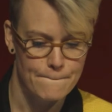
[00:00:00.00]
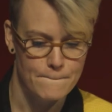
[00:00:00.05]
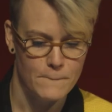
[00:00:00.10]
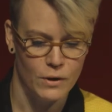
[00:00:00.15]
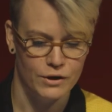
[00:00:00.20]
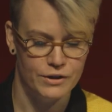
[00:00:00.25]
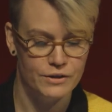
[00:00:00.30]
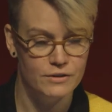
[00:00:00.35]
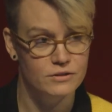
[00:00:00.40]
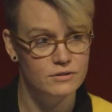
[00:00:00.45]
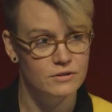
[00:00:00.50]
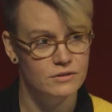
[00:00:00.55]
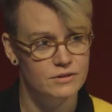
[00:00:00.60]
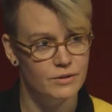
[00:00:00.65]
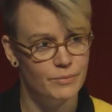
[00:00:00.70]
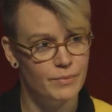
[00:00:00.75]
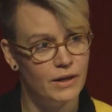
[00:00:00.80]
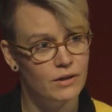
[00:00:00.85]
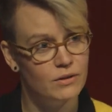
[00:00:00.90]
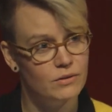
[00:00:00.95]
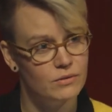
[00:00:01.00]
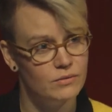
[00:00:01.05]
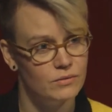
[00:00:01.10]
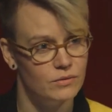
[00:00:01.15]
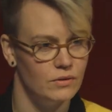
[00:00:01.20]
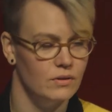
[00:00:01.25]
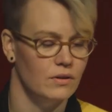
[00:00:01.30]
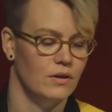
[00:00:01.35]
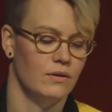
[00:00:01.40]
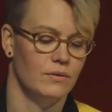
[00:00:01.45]
our users about.
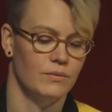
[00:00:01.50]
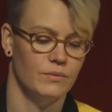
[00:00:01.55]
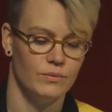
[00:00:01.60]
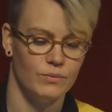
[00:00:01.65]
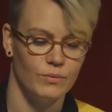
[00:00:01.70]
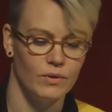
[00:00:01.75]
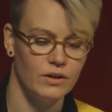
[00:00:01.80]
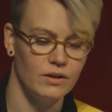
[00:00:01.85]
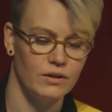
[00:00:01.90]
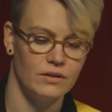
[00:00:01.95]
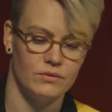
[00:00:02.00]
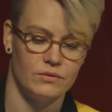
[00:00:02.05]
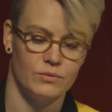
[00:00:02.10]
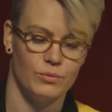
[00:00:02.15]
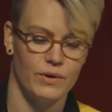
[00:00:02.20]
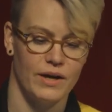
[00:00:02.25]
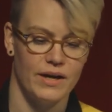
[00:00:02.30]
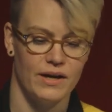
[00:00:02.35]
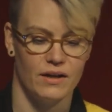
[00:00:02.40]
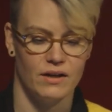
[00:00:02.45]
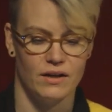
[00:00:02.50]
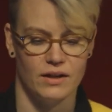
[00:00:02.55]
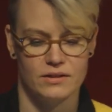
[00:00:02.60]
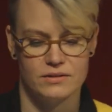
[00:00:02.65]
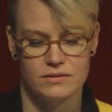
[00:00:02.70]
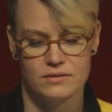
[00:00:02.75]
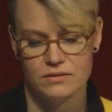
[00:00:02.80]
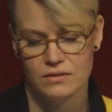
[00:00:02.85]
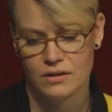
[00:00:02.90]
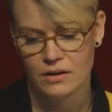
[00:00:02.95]
One way I like
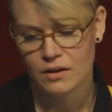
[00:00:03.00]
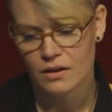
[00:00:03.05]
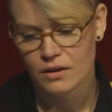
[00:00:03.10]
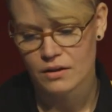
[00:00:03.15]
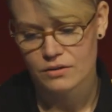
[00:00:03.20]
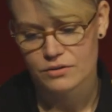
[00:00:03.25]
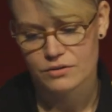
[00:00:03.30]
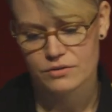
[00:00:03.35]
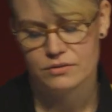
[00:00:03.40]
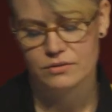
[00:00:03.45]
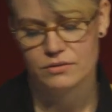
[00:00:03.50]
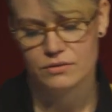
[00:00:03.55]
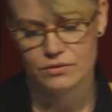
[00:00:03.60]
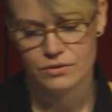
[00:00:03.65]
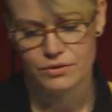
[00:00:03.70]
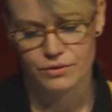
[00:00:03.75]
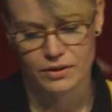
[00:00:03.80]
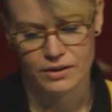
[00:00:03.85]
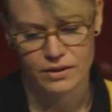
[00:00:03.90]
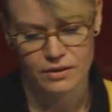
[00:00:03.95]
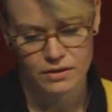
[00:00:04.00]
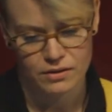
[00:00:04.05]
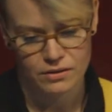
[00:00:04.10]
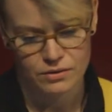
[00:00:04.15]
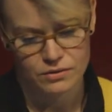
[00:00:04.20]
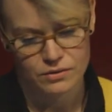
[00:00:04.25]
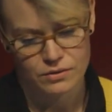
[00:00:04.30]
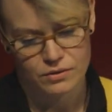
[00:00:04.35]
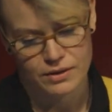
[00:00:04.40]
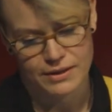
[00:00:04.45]
doing
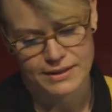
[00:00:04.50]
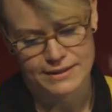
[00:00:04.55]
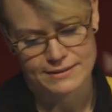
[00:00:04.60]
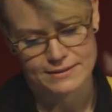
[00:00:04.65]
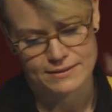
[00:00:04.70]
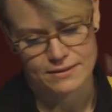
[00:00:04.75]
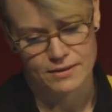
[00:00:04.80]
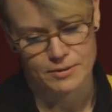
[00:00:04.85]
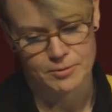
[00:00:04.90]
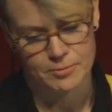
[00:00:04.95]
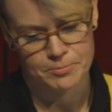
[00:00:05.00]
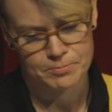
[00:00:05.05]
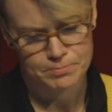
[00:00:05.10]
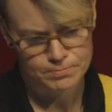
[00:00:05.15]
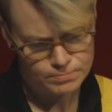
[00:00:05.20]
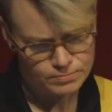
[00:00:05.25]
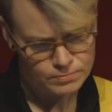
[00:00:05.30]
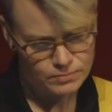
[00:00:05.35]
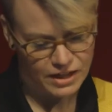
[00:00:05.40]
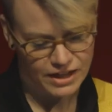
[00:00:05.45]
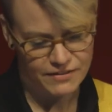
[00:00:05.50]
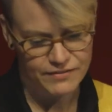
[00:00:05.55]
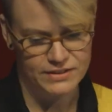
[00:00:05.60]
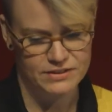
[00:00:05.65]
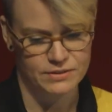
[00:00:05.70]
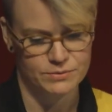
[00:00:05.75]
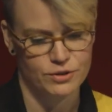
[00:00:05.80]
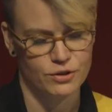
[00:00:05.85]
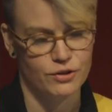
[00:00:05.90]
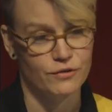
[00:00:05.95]
is having
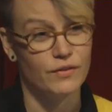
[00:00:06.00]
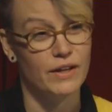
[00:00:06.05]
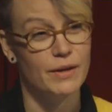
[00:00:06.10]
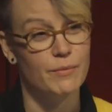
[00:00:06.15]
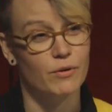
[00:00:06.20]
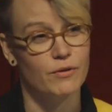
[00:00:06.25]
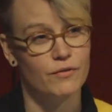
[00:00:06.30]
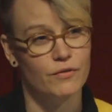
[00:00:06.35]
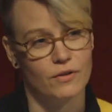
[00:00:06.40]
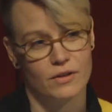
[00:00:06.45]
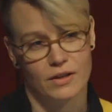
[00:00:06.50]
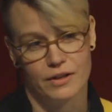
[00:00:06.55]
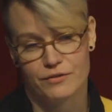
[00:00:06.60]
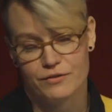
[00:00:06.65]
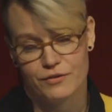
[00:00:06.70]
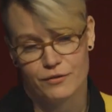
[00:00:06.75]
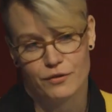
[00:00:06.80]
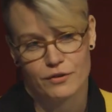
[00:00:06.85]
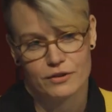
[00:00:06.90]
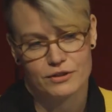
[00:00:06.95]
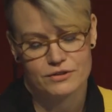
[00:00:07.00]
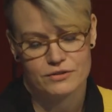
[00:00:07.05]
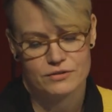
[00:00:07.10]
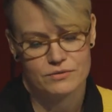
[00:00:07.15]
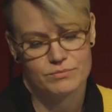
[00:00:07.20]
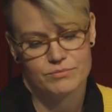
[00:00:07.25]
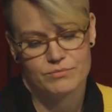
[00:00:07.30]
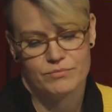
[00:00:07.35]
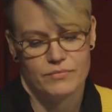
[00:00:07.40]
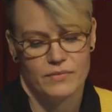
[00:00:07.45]
some sort of label for like the first
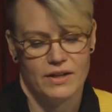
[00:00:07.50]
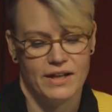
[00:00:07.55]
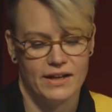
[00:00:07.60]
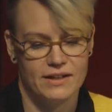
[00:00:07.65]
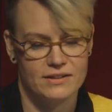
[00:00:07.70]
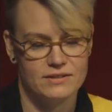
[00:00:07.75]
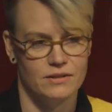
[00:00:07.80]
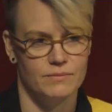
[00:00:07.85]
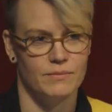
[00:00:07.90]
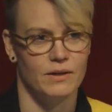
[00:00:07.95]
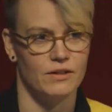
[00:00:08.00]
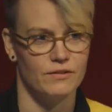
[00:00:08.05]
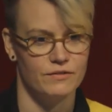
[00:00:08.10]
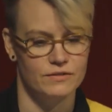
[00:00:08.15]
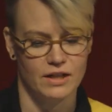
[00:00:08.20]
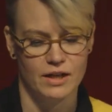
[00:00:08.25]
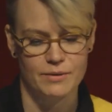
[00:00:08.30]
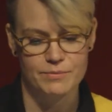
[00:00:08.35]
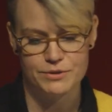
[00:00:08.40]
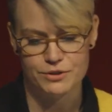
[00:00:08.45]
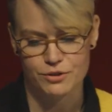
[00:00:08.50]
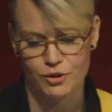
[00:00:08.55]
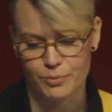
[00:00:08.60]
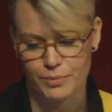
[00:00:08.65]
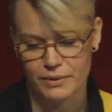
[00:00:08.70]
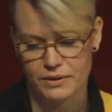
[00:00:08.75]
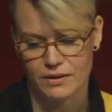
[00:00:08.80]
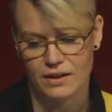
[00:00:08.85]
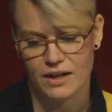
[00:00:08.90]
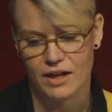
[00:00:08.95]
X amount of times you
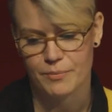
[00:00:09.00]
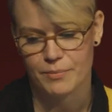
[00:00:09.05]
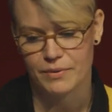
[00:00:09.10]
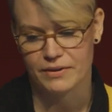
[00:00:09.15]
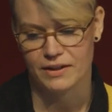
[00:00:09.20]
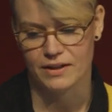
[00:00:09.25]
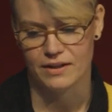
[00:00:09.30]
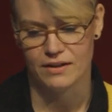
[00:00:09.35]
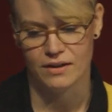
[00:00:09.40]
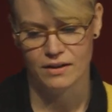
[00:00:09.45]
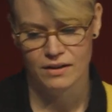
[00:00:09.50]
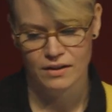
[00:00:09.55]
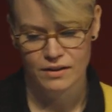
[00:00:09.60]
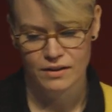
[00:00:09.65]
open the app, and then